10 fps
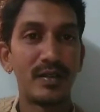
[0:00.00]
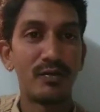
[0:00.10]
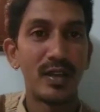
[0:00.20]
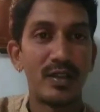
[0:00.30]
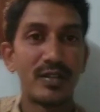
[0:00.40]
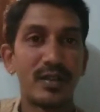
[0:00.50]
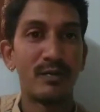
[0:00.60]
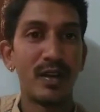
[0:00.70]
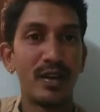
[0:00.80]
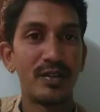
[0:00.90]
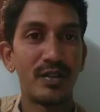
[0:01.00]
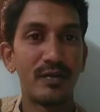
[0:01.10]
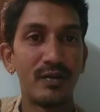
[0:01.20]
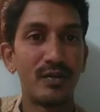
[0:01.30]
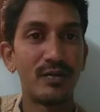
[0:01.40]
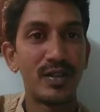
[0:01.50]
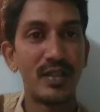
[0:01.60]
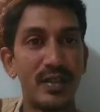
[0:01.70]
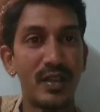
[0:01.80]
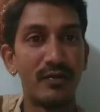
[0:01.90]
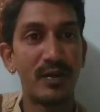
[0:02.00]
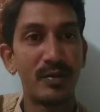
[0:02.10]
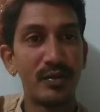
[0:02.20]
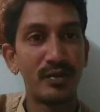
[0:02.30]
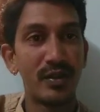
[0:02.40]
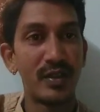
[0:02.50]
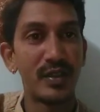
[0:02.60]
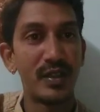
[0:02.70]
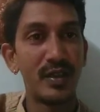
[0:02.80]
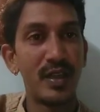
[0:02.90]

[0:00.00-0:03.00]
we have some violation of rules is there from 2, 3.